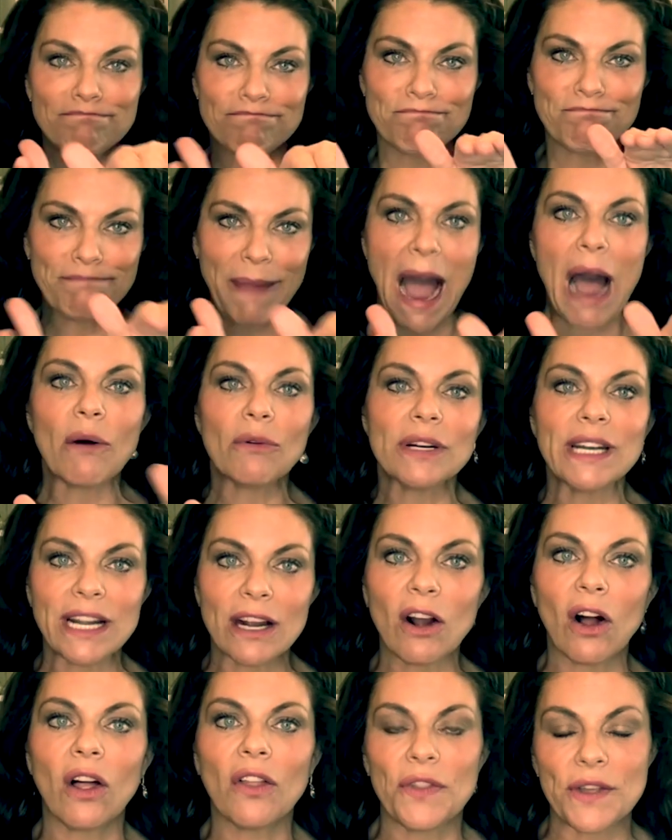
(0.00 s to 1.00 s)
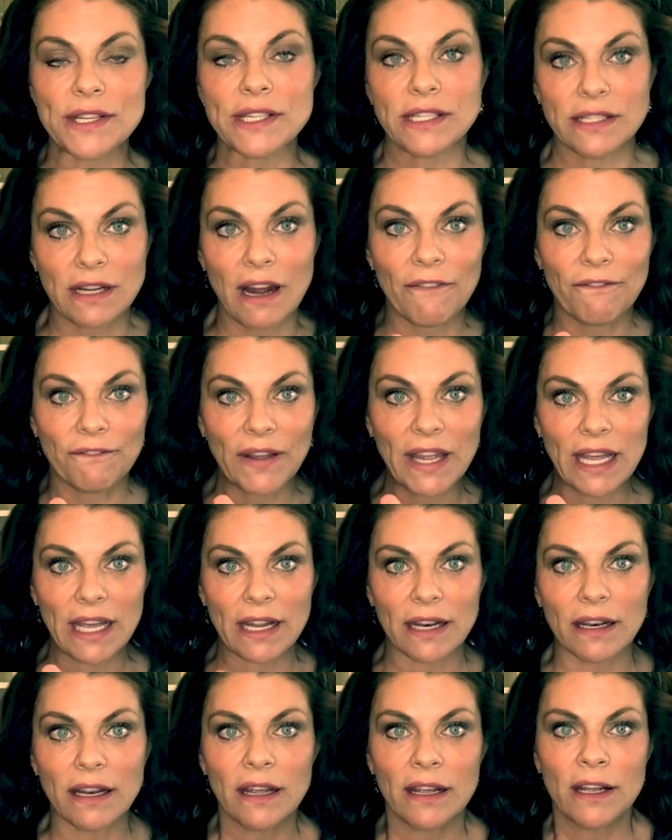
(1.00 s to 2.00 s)
pounding all this stuff
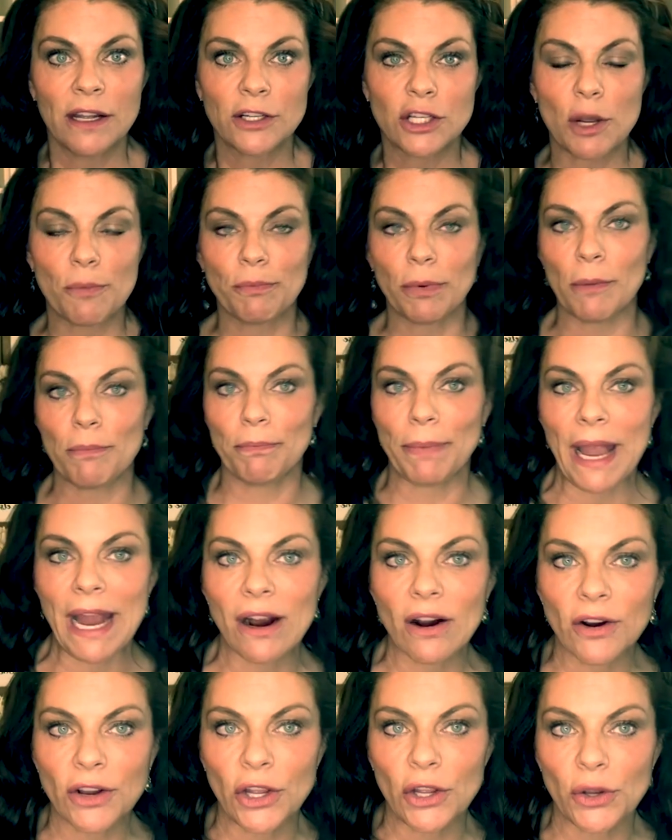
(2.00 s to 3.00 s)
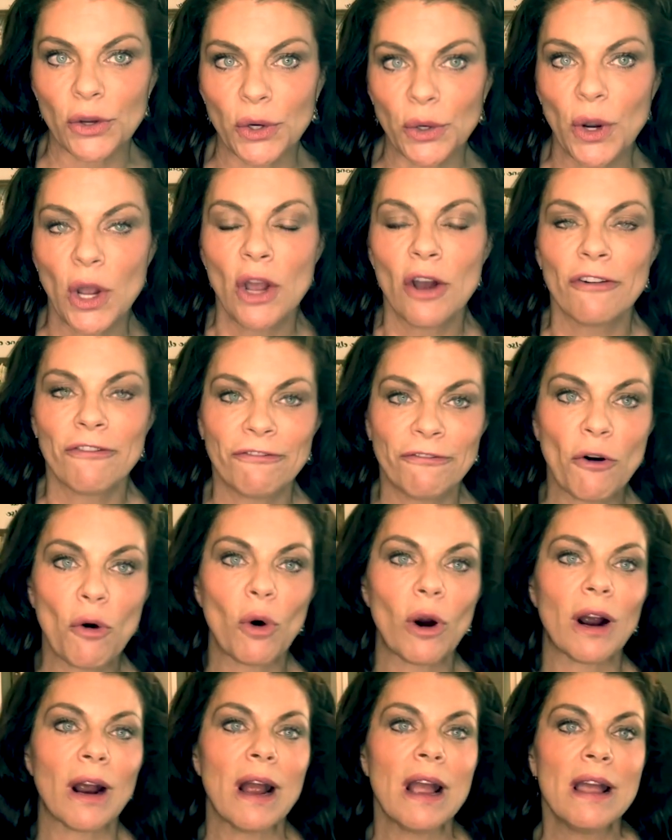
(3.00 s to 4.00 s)
in to prepare you
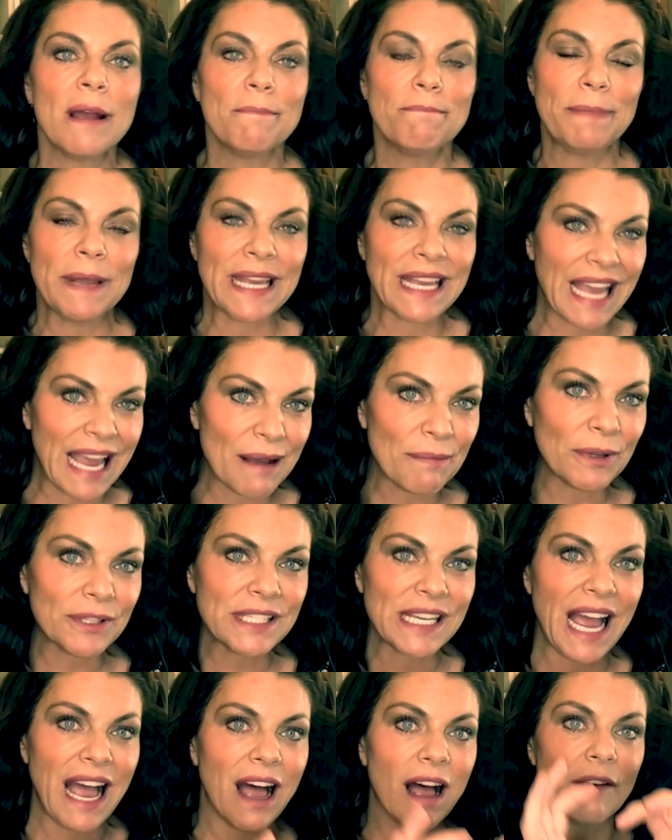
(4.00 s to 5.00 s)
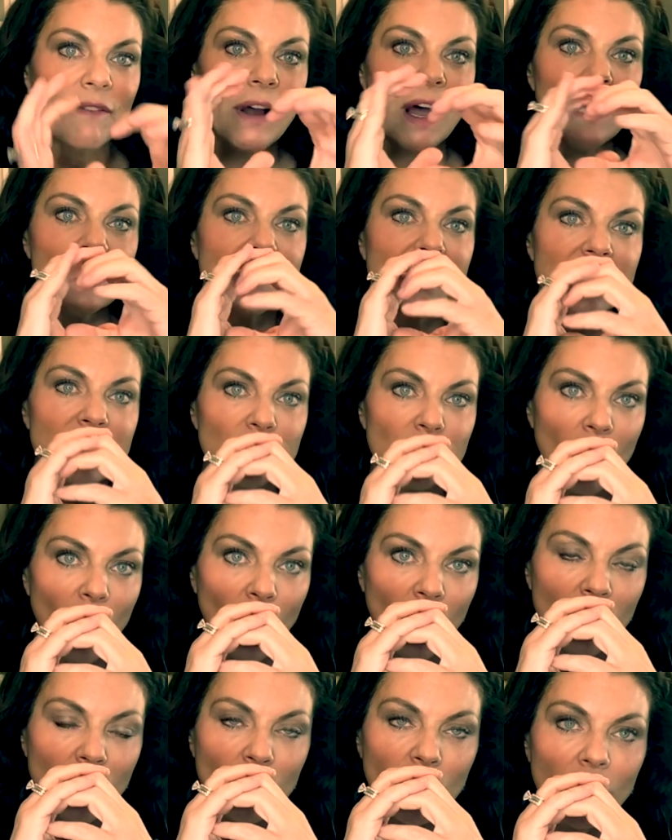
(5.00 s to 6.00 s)
for being able to have a
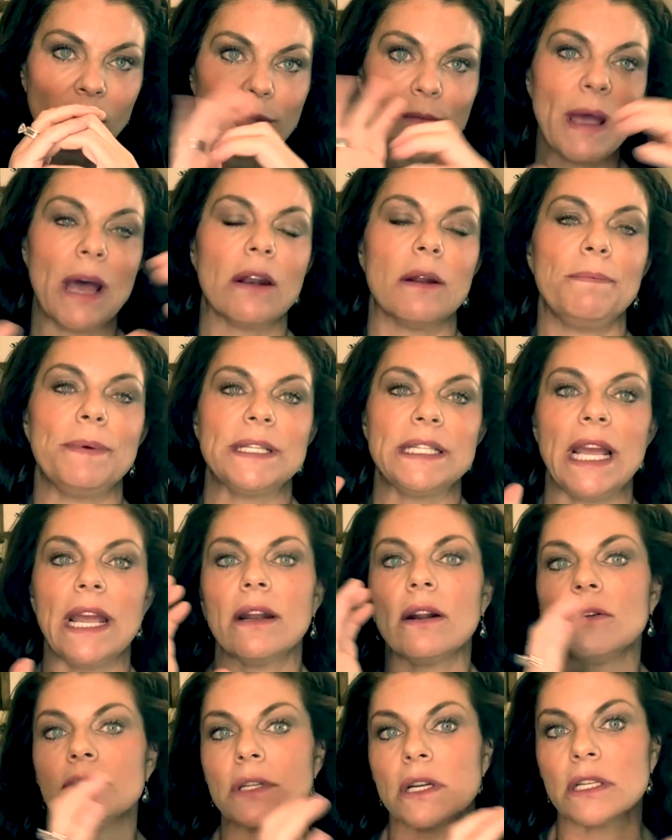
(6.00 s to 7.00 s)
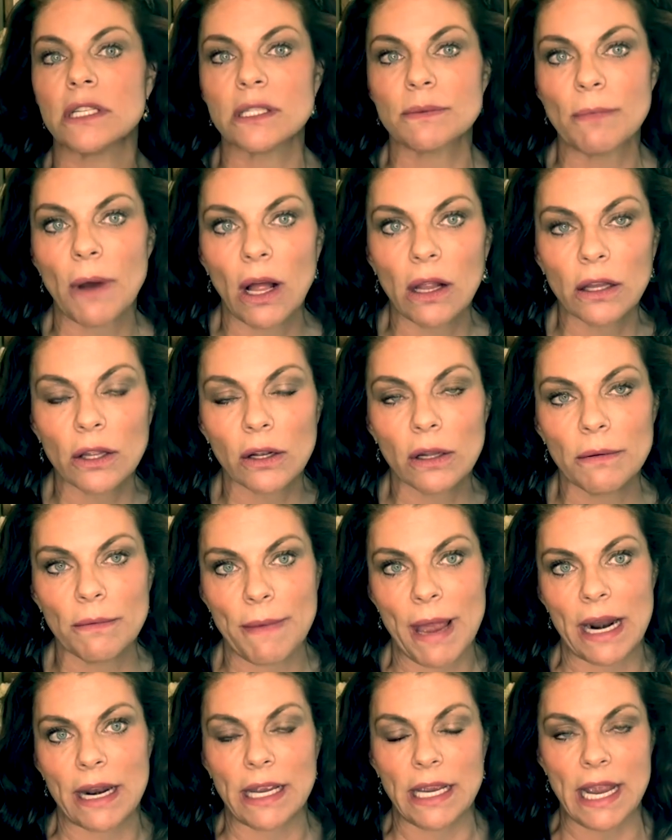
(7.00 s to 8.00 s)
small little amount of potatoes and a small little
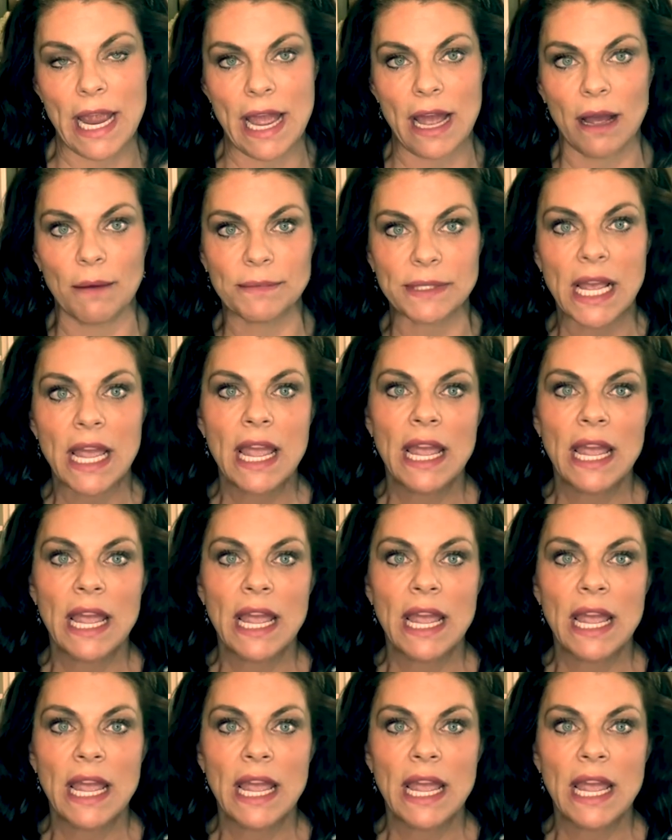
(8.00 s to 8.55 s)
amount of yams,